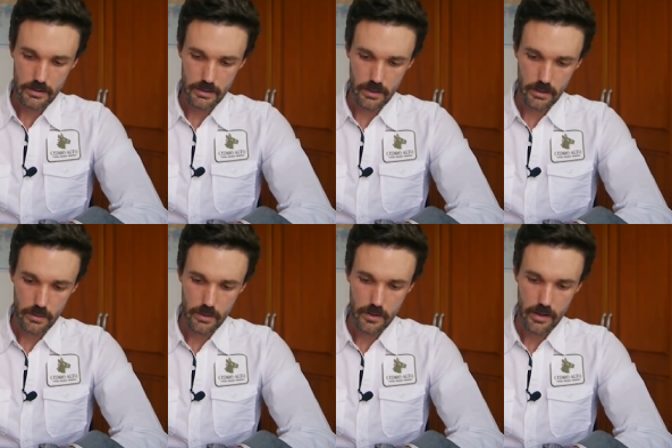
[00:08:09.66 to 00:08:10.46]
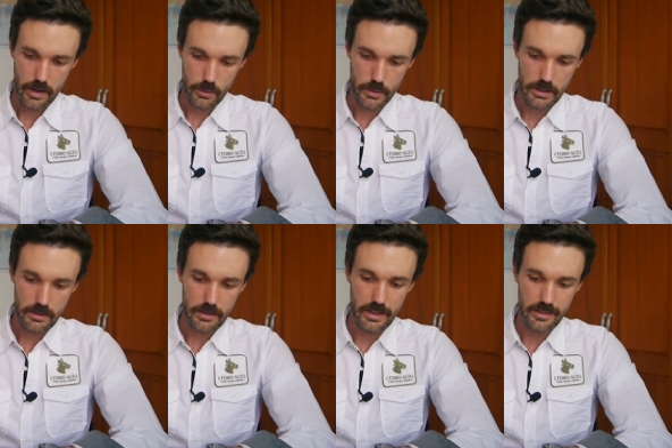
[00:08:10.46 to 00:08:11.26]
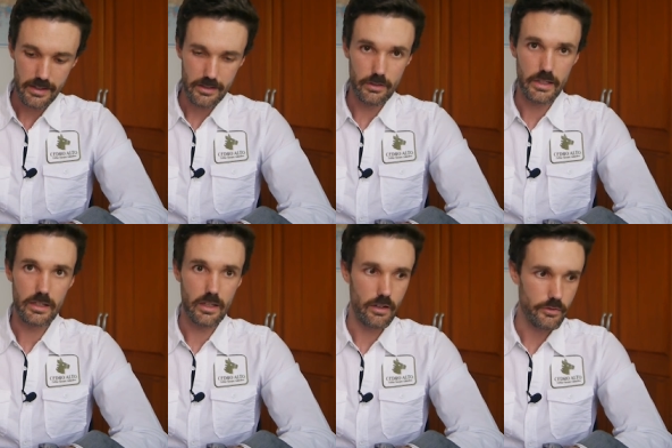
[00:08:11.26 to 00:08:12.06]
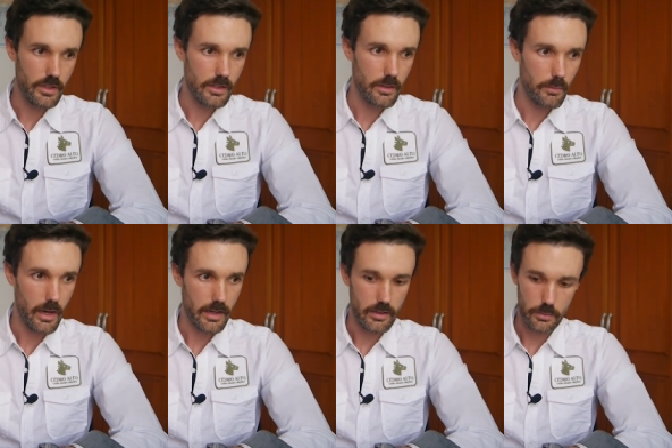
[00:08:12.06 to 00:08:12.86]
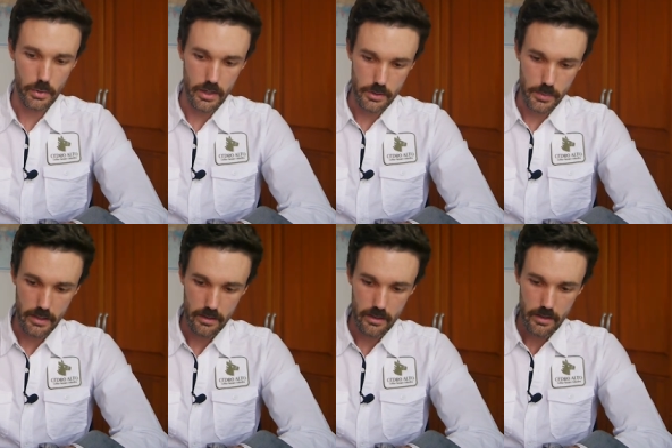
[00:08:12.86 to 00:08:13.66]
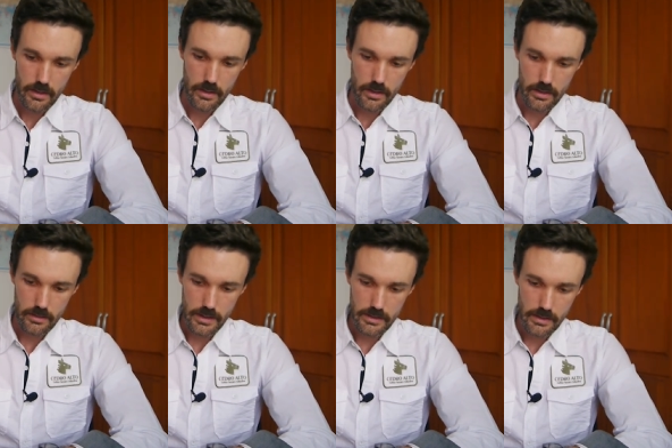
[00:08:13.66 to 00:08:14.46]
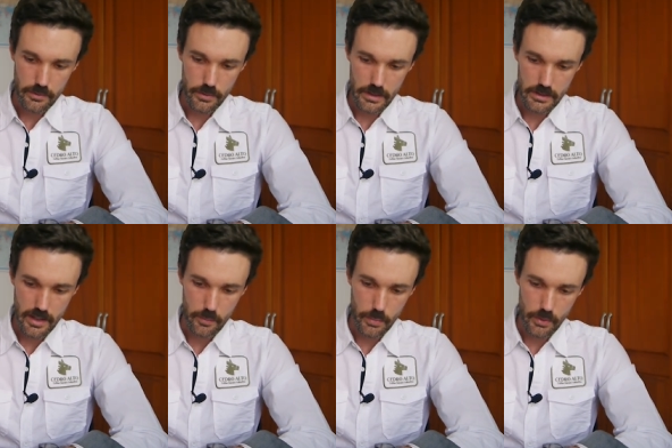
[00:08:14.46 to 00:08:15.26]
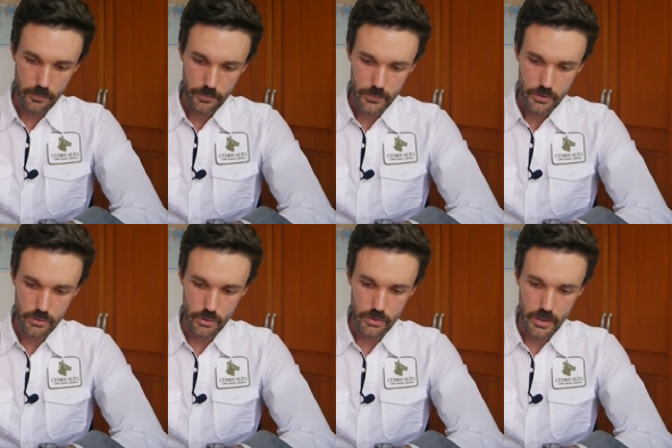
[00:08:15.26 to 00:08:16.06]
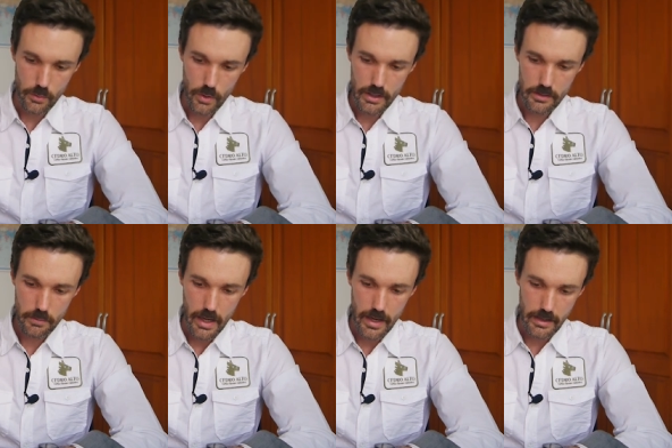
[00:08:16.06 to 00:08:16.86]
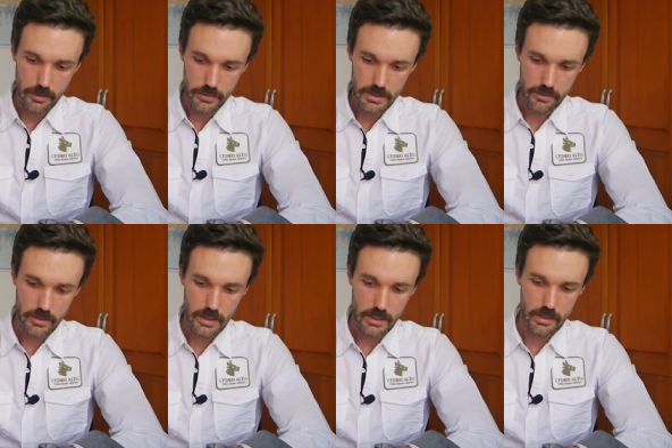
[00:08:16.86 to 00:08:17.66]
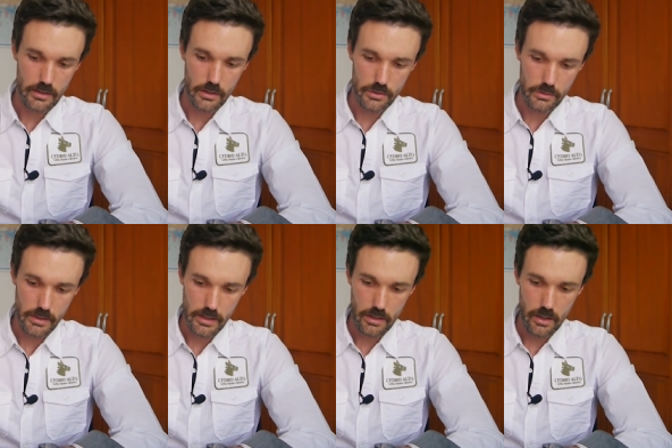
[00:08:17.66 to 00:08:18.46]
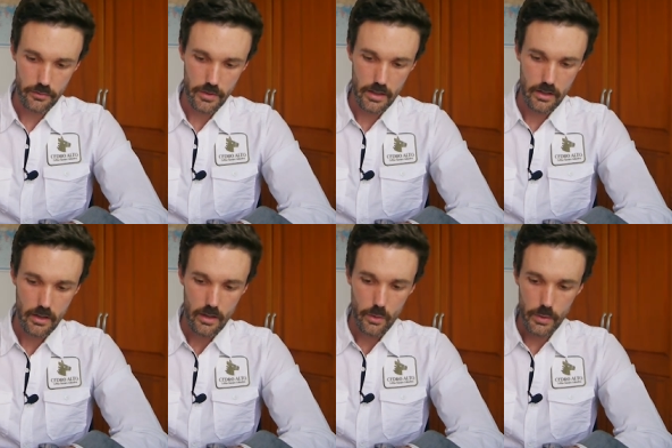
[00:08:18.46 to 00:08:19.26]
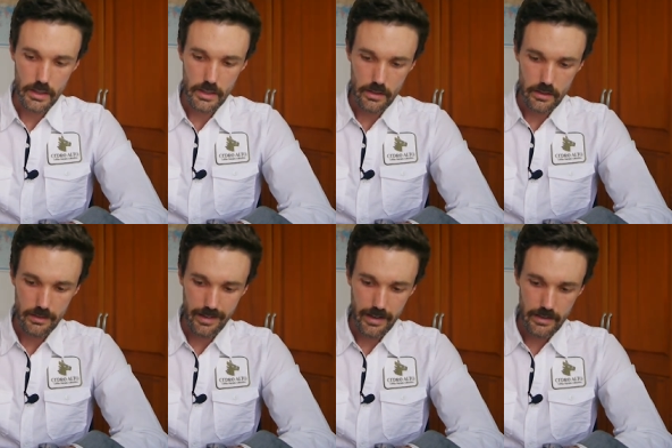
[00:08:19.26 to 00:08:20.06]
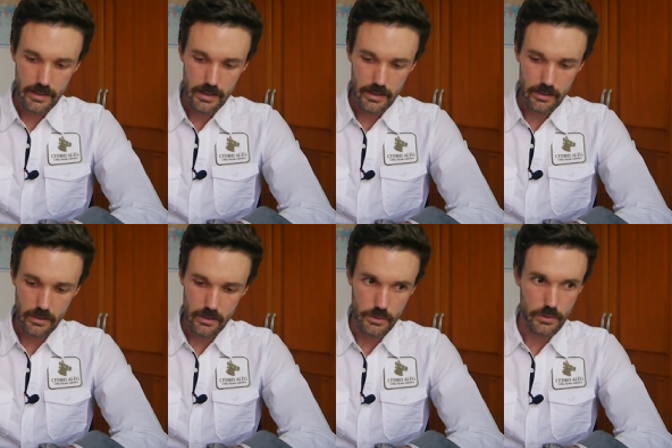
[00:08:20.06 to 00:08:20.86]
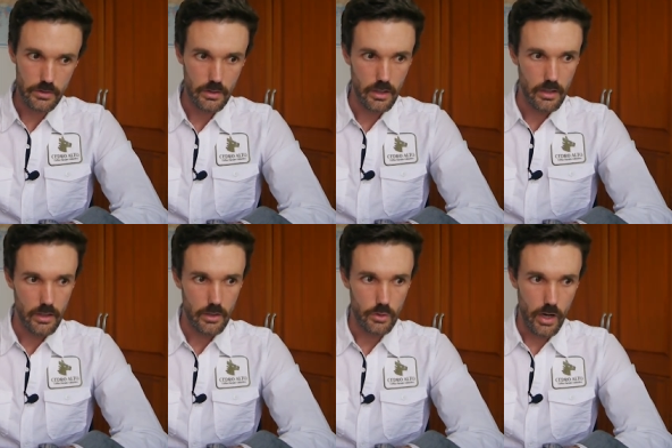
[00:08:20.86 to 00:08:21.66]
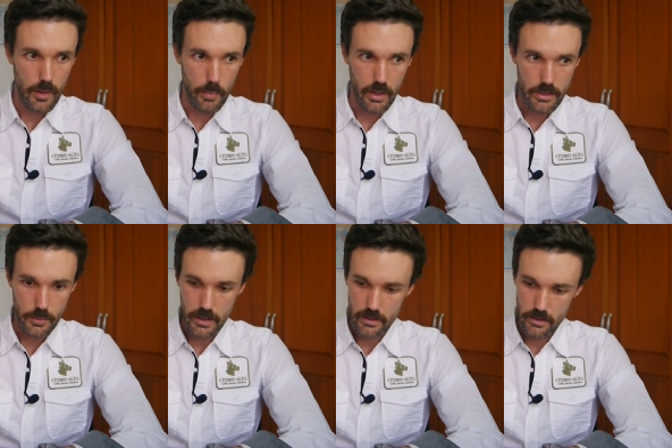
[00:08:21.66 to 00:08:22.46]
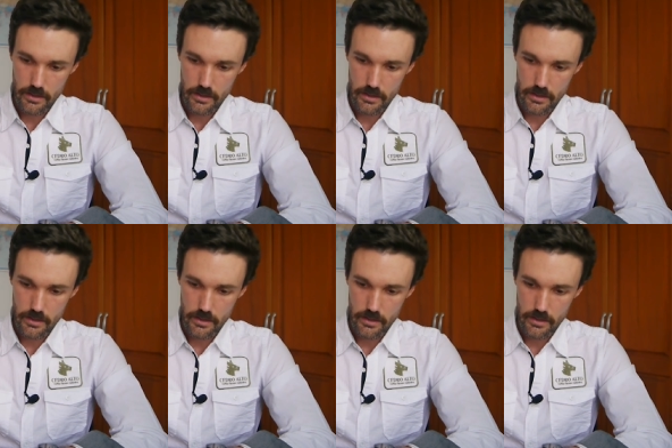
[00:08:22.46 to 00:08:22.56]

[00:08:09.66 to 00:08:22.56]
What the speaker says: So how do we get this green coffee back into parchment? Let's say, for example, to create one bag of 70 kilos green coffee, we need 90 kilos dry parchment.